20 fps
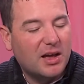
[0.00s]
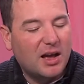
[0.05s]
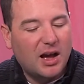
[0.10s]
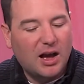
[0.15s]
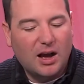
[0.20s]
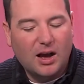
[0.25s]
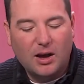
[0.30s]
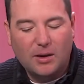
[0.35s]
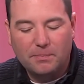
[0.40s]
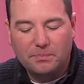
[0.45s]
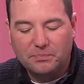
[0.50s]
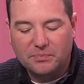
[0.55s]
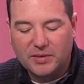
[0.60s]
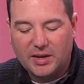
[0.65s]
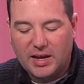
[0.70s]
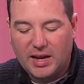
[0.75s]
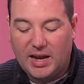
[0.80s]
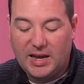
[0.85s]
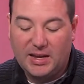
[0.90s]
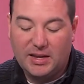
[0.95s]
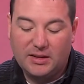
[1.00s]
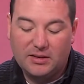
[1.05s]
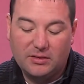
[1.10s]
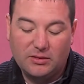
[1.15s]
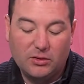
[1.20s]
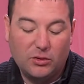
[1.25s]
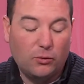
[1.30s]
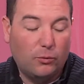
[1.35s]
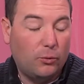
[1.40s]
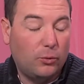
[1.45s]
Um, and
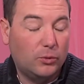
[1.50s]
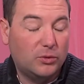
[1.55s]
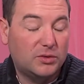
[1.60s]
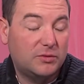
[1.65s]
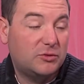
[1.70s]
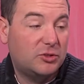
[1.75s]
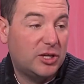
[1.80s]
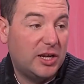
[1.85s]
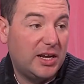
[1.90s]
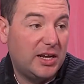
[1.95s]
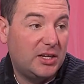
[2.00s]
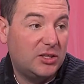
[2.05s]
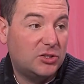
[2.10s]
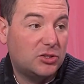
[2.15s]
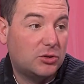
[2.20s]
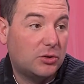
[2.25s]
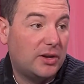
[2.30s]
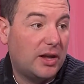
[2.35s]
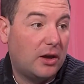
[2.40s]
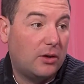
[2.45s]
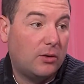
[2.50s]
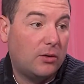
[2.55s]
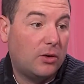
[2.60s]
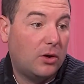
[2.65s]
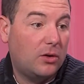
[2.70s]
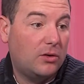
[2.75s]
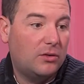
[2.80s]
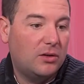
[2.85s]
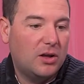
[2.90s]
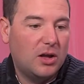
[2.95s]
the rules have changed, so now
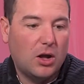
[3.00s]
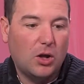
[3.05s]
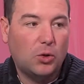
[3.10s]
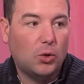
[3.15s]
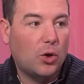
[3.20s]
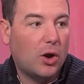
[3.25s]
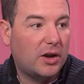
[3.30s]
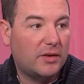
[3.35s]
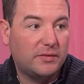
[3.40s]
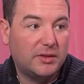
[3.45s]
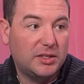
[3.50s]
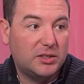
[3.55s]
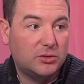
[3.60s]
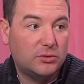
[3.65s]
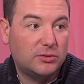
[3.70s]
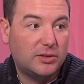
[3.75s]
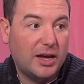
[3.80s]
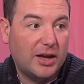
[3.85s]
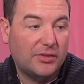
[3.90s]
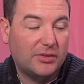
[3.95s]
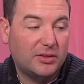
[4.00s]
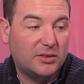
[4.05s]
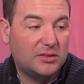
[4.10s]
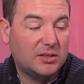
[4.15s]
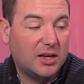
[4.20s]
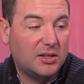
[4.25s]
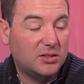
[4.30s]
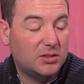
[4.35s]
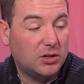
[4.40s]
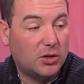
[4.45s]
a lot of these student athletes,
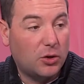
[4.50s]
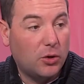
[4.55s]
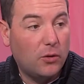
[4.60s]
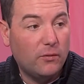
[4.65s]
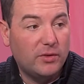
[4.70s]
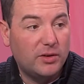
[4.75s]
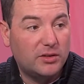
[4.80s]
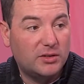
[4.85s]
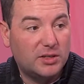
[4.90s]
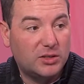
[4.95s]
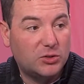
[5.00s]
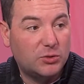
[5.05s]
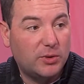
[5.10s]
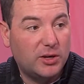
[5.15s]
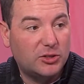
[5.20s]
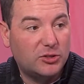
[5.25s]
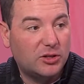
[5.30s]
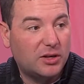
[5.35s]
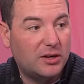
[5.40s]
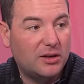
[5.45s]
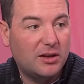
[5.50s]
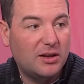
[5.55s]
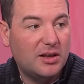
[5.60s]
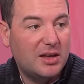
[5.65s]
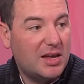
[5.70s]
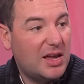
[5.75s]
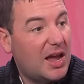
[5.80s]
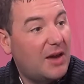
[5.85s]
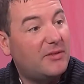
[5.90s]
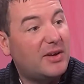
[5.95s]
because of the COVID situation,
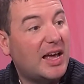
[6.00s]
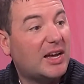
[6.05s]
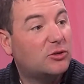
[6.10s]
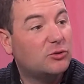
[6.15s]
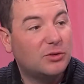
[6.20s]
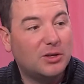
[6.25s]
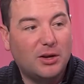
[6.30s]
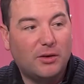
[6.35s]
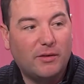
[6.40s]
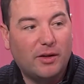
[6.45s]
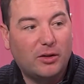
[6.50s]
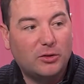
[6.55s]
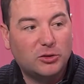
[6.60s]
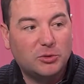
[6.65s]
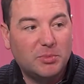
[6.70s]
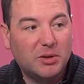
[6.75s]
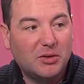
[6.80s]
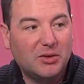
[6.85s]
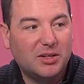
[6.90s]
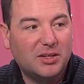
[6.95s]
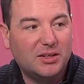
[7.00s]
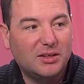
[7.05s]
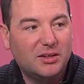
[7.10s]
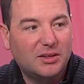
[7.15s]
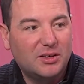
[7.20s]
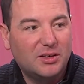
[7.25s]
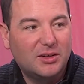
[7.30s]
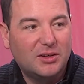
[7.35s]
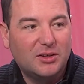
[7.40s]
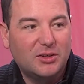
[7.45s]
have an extra year of eligibility.
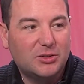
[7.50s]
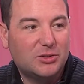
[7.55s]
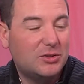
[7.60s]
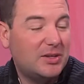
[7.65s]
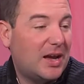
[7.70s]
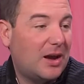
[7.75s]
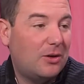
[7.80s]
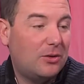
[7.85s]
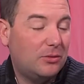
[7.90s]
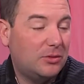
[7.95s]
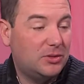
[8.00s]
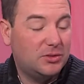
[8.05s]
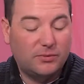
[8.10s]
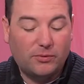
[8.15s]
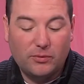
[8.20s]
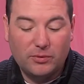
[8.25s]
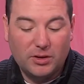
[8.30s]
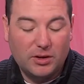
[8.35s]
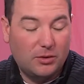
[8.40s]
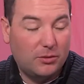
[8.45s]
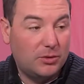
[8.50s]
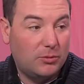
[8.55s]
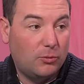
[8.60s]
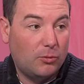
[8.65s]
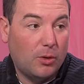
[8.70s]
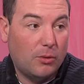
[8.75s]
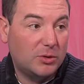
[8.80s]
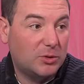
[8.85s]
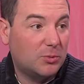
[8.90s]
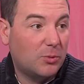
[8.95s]
So now it was, you know,
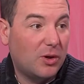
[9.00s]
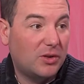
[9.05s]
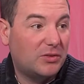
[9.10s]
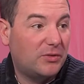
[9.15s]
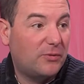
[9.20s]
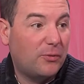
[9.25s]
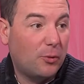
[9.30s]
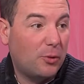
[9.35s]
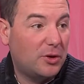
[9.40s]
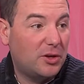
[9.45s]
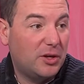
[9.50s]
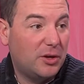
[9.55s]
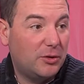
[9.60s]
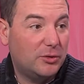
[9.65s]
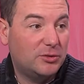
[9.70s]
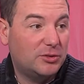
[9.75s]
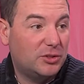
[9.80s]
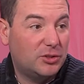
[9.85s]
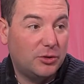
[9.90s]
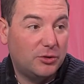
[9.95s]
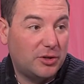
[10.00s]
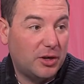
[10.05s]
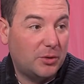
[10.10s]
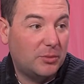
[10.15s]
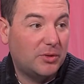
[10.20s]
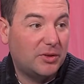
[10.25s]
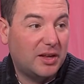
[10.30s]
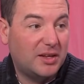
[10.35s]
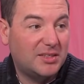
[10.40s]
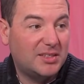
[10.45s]
what was once four years and you're done
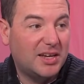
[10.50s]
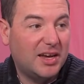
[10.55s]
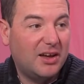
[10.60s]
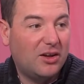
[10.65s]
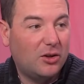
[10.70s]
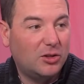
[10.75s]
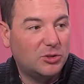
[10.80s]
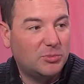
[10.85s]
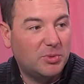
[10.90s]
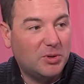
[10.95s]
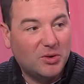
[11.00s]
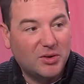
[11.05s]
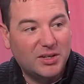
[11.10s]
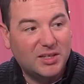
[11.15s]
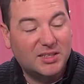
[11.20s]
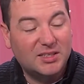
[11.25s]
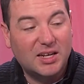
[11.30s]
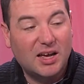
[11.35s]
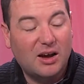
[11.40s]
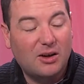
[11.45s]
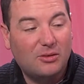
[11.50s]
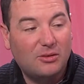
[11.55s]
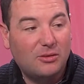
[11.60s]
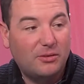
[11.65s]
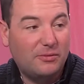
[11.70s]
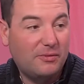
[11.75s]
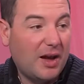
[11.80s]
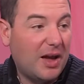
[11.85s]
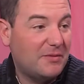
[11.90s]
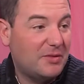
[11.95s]
with NCAA eligibility is now
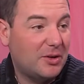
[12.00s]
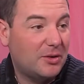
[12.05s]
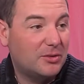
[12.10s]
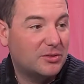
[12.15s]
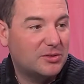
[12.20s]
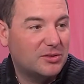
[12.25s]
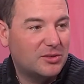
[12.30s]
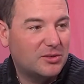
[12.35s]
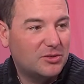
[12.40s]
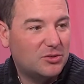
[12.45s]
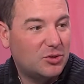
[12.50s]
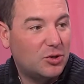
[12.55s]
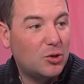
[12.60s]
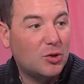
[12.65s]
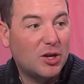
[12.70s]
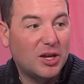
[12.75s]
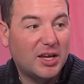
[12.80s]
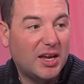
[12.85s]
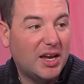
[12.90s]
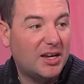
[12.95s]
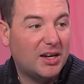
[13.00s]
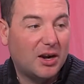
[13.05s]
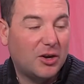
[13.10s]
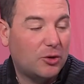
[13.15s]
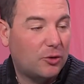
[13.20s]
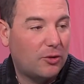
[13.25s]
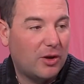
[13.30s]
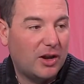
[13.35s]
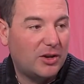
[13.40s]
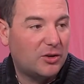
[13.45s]
five years. So you can get an
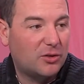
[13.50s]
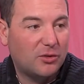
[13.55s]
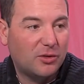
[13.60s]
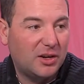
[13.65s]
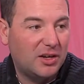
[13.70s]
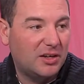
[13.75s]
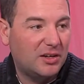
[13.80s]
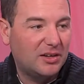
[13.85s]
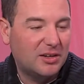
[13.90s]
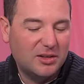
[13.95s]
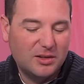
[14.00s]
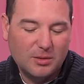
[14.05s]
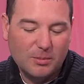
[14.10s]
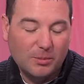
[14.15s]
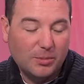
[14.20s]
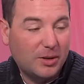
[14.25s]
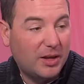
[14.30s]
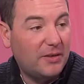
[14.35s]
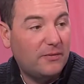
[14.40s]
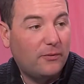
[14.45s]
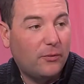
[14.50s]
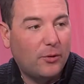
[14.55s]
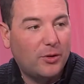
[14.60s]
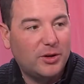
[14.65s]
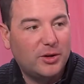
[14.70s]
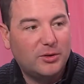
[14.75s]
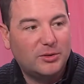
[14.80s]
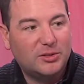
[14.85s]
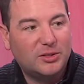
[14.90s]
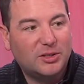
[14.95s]
undergrad degree, play four
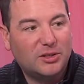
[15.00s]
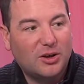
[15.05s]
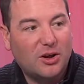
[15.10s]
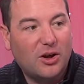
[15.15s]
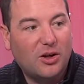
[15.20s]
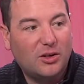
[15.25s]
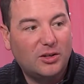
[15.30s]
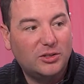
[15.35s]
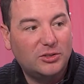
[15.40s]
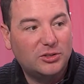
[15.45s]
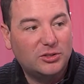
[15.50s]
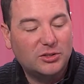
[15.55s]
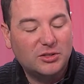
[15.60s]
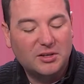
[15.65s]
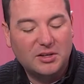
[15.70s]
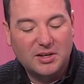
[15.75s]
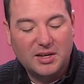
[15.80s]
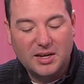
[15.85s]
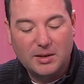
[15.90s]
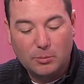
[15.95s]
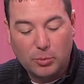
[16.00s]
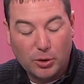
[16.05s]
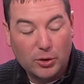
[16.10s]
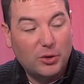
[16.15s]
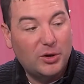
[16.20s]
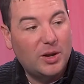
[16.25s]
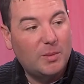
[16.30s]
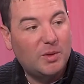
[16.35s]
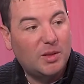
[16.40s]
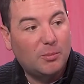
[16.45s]
years at a college, put
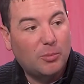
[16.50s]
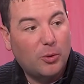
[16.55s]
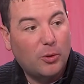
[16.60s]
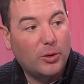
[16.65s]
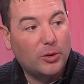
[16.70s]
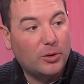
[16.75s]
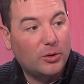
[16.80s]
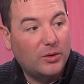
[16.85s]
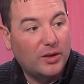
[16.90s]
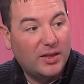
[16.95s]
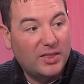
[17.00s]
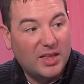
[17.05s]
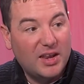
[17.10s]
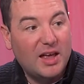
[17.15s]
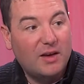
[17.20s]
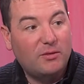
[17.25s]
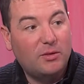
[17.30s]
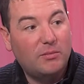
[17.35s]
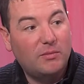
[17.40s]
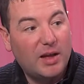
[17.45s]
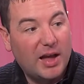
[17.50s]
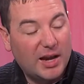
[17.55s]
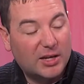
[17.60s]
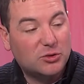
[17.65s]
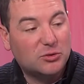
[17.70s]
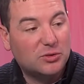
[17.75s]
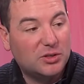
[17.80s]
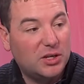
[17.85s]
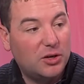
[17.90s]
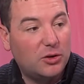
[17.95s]
your name in the portal, and then have an
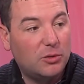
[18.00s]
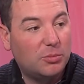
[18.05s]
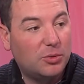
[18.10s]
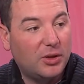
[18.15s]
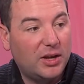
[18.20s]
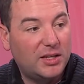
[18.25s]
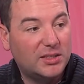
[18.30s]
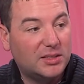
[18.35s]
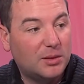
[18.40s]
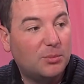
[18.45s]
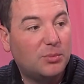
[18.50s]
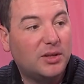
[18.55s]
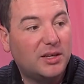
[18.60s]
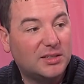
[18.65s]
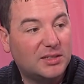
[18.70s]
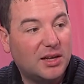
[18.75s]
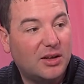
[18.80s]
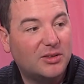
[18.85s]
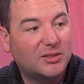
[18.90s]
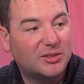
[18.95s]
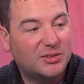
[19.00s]
extra year to play someplace else. And then else.